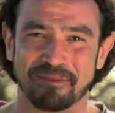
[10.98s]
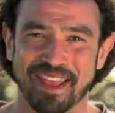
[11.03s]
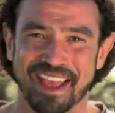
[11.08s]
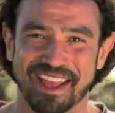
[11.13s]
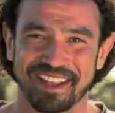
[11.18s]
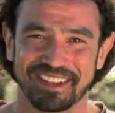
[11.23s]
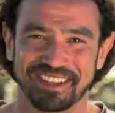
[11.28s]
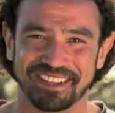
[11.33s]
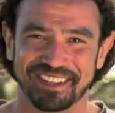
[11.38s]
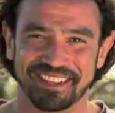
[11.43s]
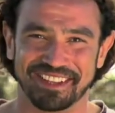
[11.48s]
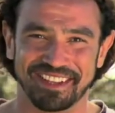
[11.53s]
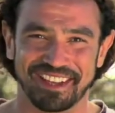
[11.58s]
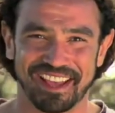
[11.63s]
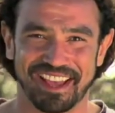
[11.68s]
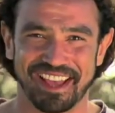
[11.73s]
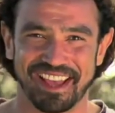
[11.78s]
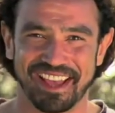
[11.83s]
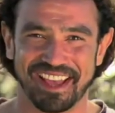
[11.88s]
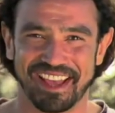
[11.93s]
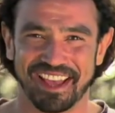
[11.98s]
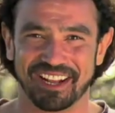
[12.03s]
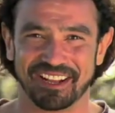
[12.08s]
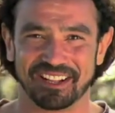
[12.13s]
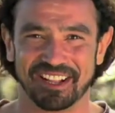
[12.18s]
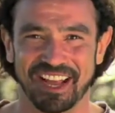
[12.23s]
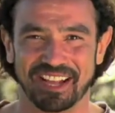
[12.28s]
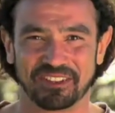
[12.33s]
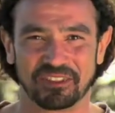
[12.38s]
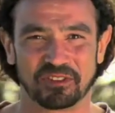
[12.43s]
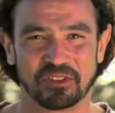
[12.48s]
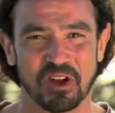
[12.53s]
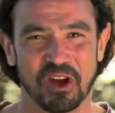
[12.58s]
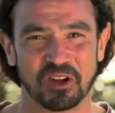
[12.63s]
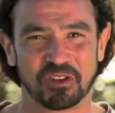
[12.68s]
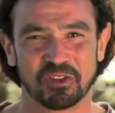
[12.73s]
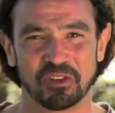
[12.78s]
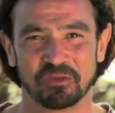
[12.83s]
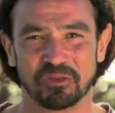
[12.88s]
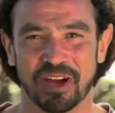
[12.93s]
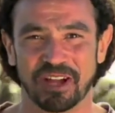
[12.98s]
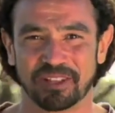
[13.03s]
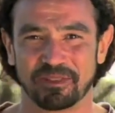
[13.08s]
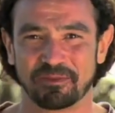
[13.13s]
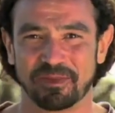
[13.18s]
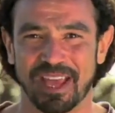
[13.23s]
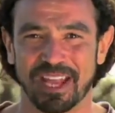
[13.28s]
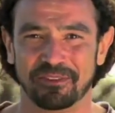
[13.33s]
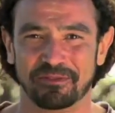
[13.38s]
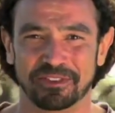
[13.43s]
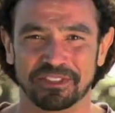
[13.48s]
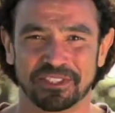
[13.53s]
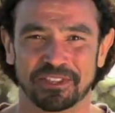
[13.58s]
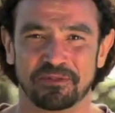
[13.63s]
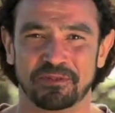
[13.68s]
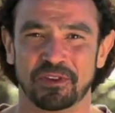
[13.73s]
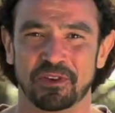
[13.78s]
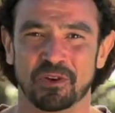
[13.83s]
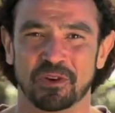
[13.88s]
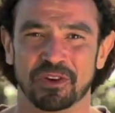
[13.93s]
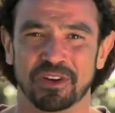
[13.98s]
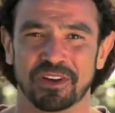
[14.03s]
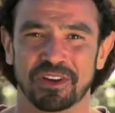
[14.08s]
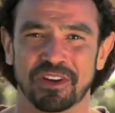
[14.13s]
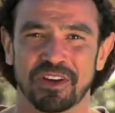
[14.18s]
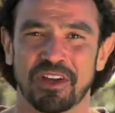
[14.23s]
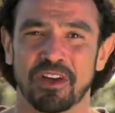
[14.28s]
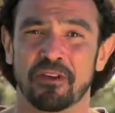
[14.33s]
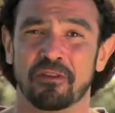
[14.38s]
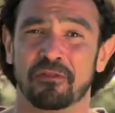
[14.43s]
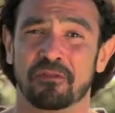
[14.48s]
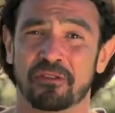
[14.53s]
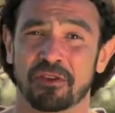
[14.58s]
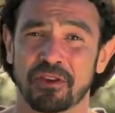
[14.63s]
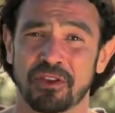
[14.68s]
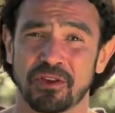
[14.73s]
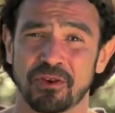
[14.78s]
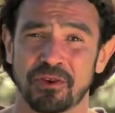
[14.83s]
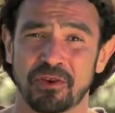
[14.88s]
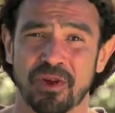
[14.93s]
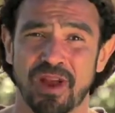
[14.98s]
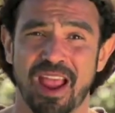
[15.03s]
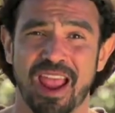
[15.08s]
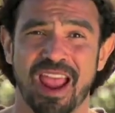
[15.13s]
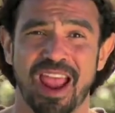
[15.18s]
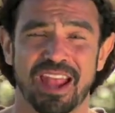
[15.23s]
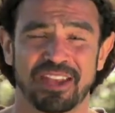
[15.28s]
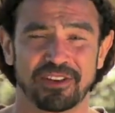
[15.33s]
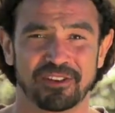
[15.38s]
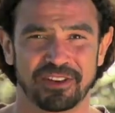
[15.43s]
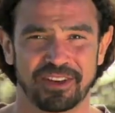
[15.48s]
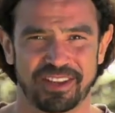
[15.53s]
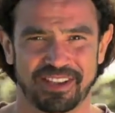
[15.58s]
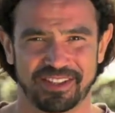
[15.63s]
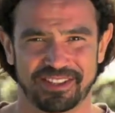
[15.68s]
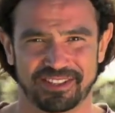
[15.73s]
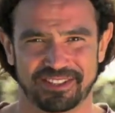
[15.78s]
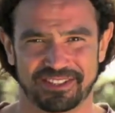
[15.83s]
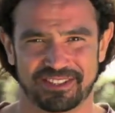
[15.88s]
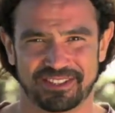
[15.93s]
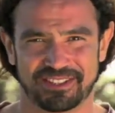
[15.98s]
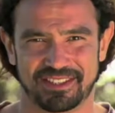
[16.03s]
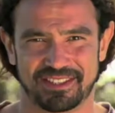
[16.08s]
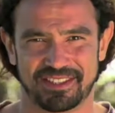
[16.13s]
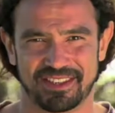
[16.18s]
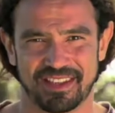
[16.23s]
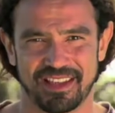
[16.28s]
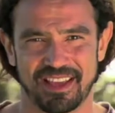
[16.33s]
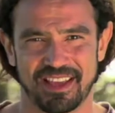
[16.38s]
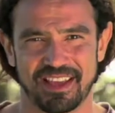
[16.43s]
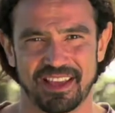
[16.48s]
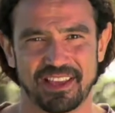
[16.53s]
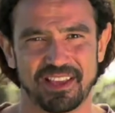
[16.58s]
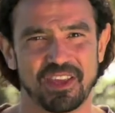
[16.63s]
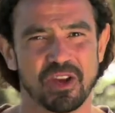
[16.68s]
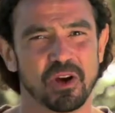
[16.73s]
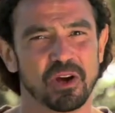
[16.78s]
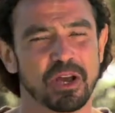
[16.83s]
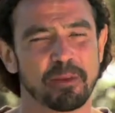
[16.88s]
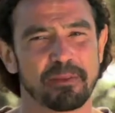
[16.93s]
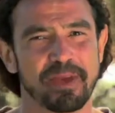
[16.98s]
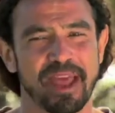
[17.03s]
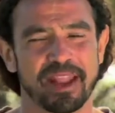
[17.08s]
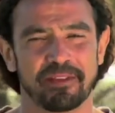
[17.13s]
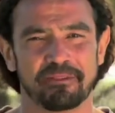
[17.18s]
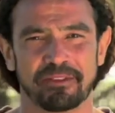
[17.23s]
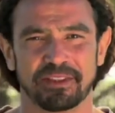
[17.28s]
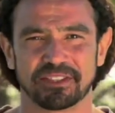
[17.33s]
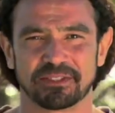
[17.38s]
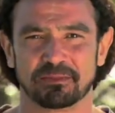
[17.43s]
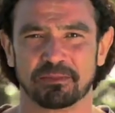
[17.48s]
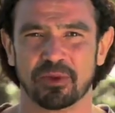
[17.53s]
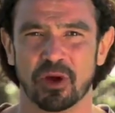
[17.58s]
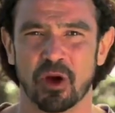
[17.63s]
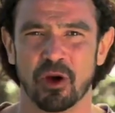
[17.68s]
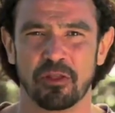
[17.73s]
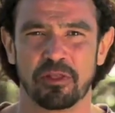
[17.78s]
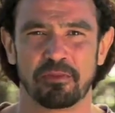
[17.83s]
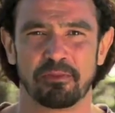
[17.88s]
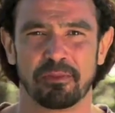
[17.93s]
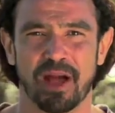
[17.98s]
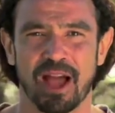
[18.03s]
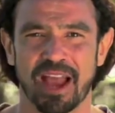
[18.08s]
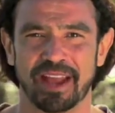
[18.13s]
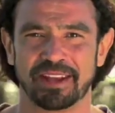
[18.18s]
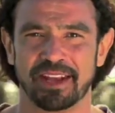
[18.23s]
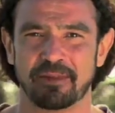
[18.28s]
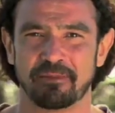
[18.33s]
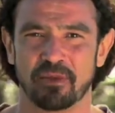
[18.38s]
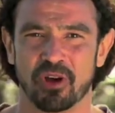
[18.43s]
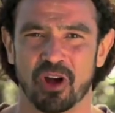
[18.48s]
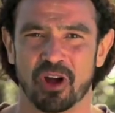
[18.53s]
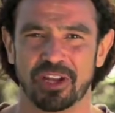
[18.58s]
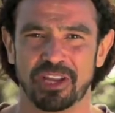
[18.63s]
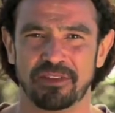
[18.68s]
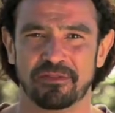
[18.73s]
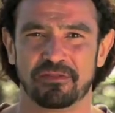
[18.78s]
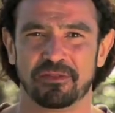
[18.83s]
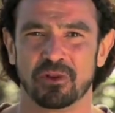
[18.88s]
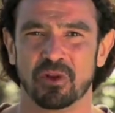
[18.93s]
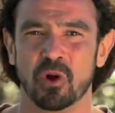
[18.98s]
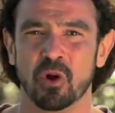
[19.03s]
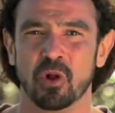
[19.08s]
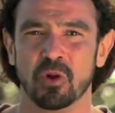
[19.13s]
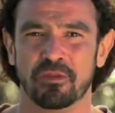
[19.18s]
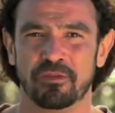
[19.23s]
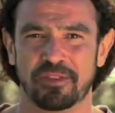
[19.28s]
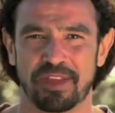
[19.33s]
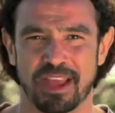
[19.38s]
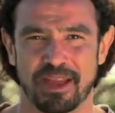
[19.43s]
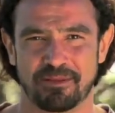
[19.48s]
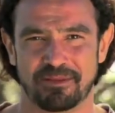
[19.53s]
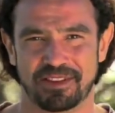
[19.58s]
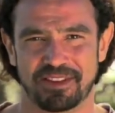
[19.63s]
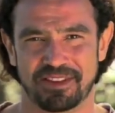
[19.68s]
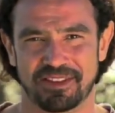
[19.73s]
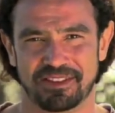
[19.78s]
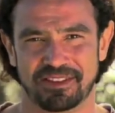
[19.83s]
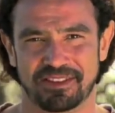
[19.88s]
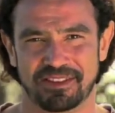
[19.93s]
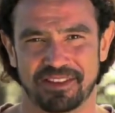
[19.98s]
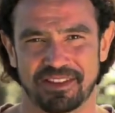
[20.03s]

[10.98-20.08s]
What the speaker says: Ahmed, and I'd like to talk to you about the benefits of yoga for you and your kids. Yoga benefits both mind and body for the whole family.